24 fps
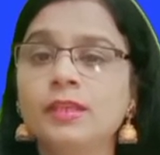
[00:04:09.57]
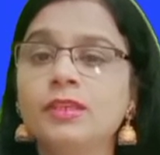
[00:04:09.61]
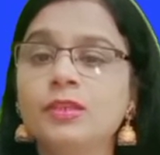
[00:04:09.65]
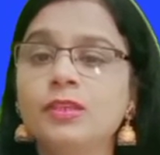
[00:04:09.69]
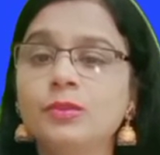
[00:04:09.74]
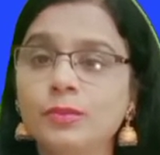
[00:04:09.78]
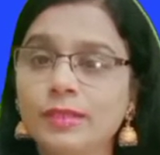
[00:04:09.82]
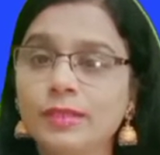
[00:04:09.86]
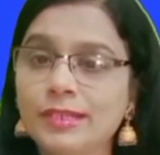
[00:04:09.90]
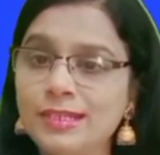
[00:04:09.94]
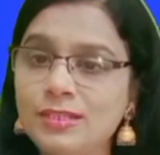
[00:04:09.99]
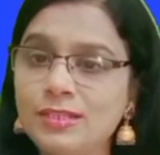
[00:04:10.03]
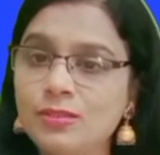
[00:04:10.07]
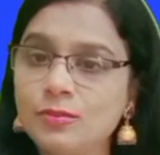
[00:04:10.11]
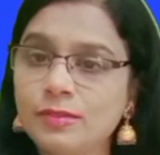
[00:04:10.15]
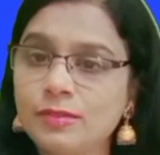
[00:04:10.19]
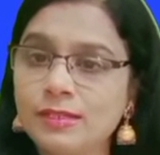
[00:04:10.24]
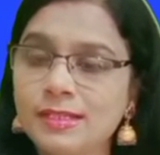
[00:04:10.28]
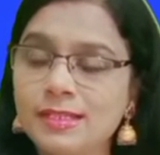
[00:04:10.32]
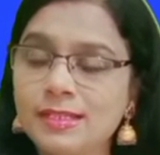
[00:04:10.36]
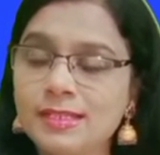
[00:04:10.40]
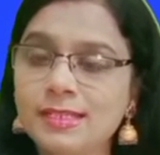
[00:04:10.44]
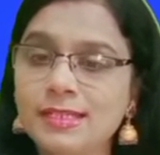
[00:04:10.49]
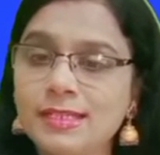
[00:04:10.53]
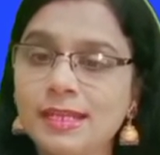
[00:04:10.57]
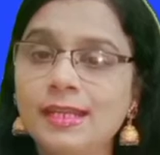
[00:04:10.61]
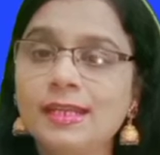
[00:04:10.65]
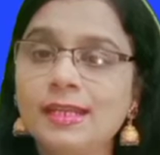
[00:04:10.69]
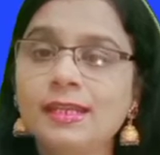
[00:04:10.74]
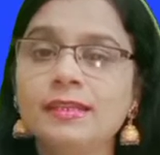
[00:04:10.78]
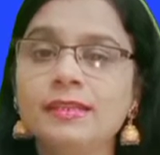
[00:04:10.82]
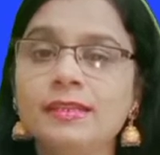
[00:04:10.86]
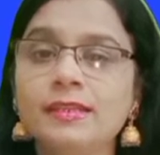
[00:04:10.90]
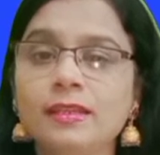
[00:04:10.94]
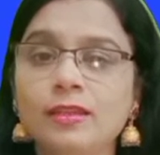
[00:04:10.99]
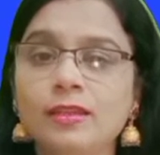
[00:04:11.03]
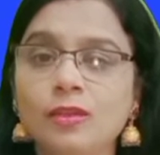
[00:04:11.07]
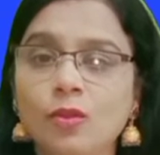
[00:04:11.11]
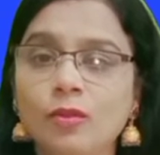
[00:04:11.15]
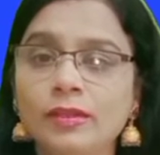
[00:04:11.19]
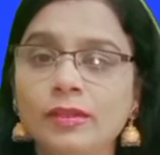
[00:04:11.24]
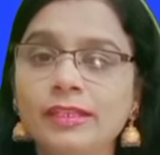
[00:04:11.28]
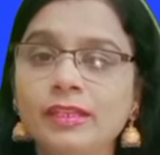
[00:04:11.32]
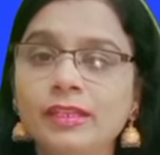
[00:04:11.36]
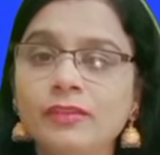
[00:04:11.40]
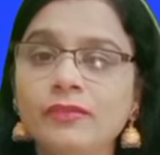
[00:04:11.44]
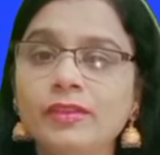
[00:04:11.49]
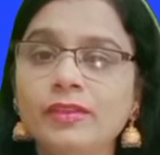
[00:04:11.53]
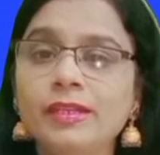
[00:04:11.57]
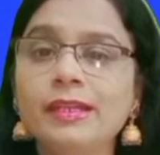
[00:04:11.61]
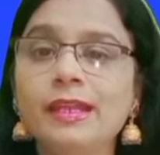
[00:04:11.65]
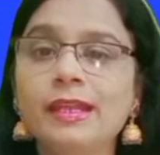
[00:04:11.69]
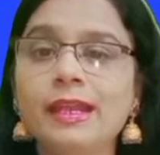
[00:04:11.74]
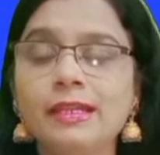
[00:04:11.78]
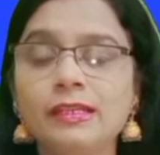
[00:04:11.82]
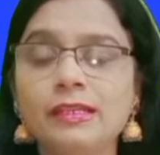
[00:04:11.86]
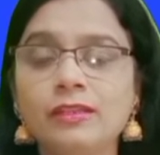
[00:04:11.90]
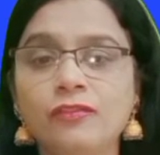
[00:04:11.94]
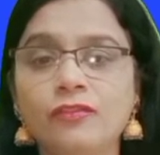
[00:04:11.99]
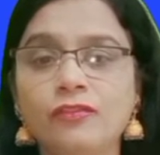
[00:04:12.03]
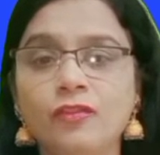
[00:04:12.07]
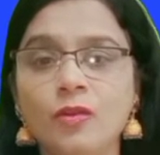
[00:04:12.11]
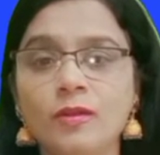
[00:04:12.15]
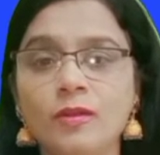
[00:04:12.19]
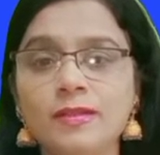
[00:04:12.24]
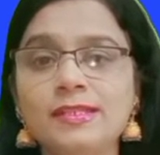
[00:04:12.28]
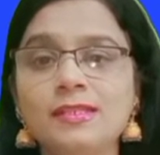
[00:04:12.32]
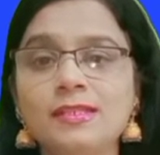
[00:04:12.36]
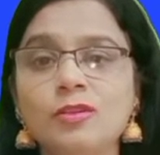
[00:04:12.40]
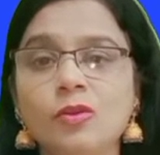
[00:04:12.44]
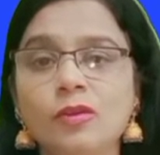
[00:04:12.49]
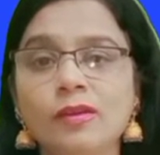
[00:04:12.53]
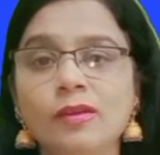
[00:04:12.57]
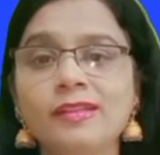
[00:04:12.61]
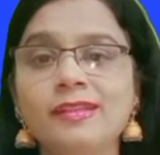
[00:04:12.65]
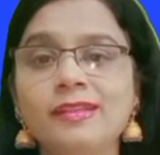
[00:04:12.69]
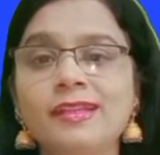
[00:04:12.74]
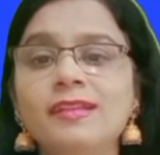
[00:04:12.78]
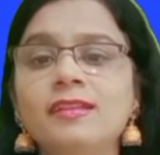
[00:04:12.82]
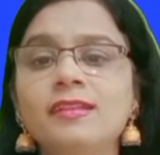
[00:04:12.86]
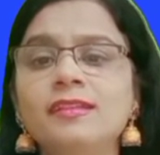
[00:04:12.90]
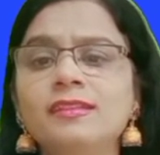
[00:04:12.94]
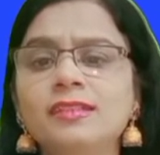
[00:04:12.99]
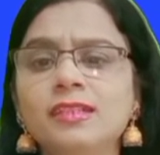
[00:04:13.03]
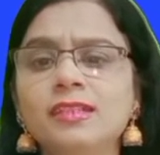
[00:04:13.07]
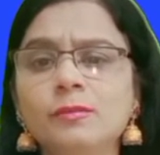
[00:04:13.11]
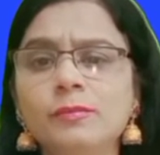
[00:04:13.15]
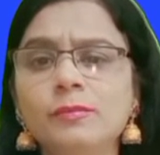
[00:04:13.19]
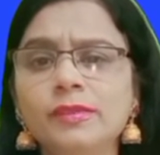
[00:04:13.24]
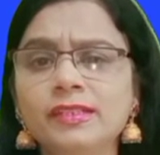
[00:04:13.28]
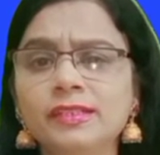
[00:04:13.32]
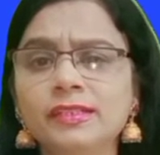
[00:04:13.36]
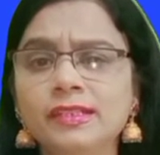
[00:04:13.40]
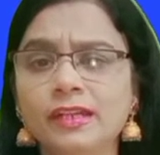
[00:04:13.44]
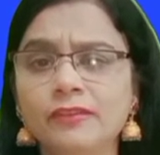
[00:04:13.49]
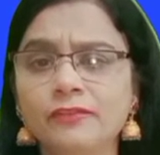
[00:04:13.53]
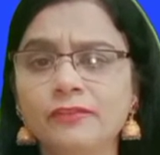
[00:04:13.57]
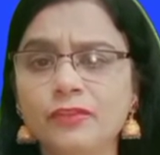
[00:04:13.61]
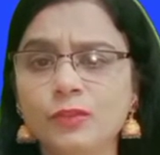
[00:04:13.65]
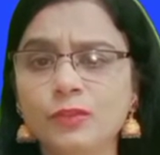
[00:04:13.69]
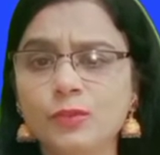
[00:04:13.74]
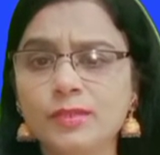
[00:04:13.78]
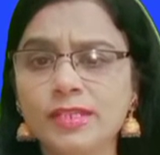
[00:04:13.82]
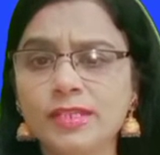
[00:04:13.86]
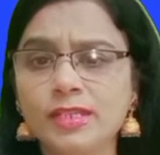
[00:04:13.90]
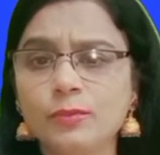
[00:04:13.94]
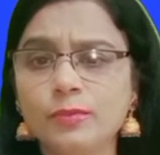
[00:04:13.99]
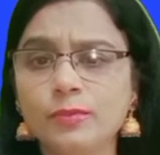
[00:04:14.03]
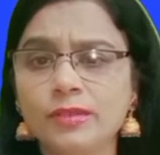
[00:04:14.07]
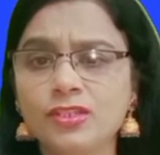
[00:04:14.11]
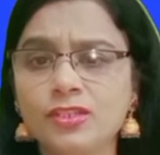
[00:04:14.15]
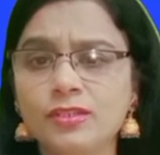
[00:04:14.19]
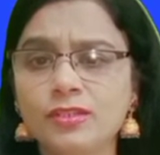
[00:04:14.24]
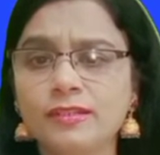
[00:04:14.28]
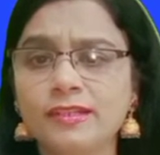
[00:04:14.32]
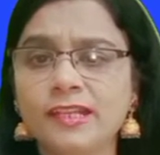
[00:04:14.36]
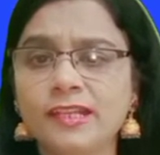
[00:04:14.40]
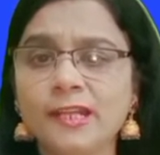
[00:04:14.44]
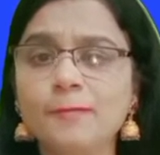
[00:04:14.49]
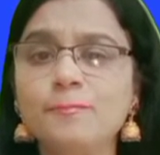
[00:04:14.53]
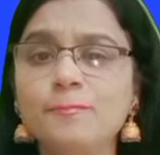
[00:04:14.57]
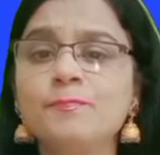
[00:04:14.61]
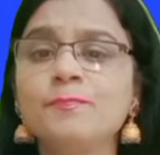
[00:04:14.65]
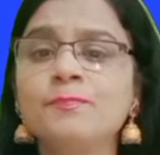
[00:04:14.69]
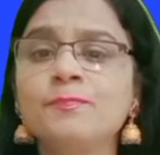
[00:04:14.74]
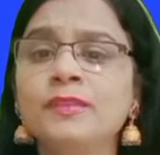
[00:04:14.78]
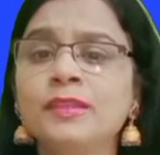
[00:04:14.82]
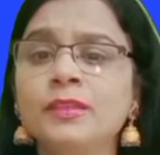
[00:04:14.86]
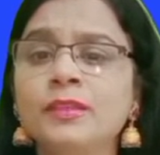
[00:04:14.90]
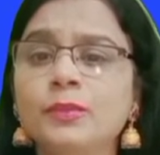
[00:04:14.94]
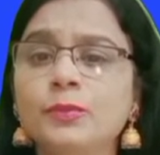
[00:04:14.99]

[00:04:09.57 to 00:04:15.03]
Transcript: You need to understand the not given and the false or the little bit confusing question type.